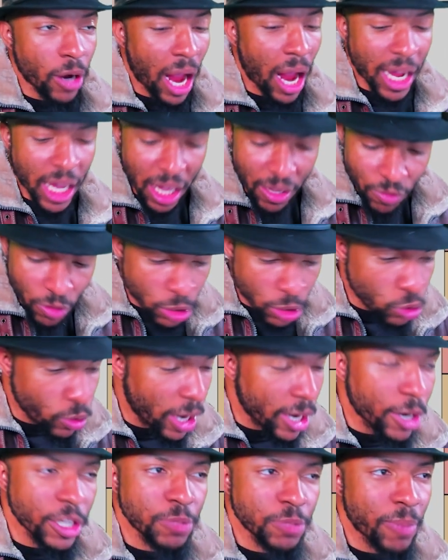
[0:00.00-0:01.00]
I give the
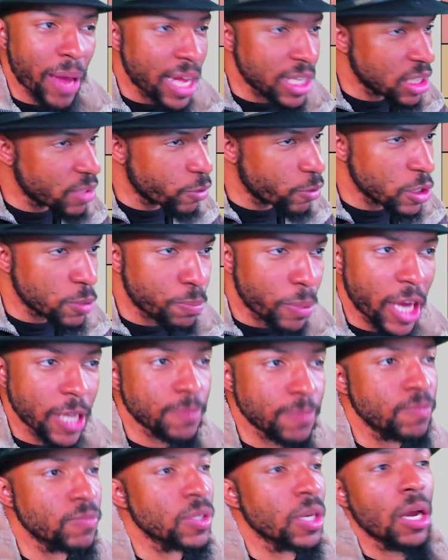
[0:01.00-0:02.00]
striker its massive respect,
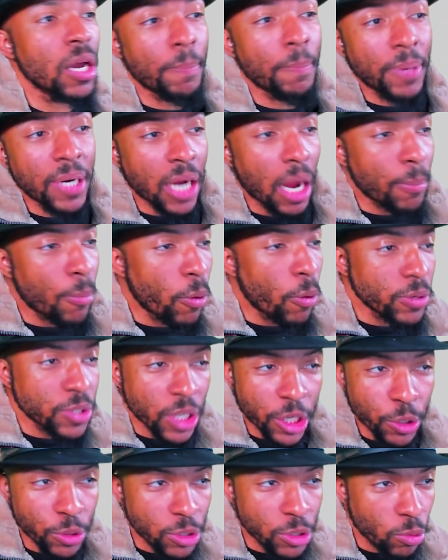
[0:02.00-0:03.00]
but I'm always going
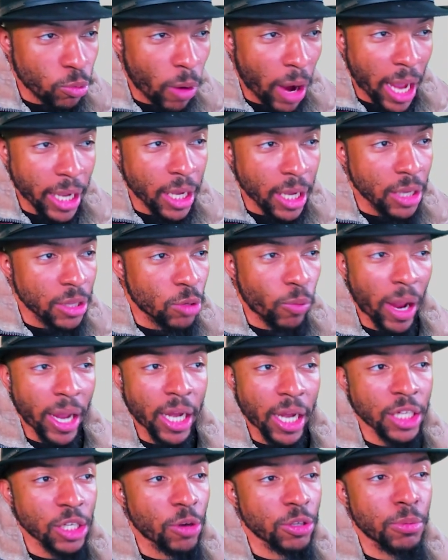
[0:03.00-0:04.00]
to use the riot gun. The riot
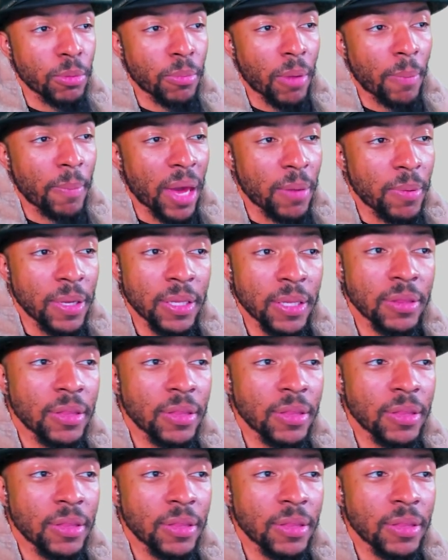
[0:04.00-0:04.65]
gun's always been my baby.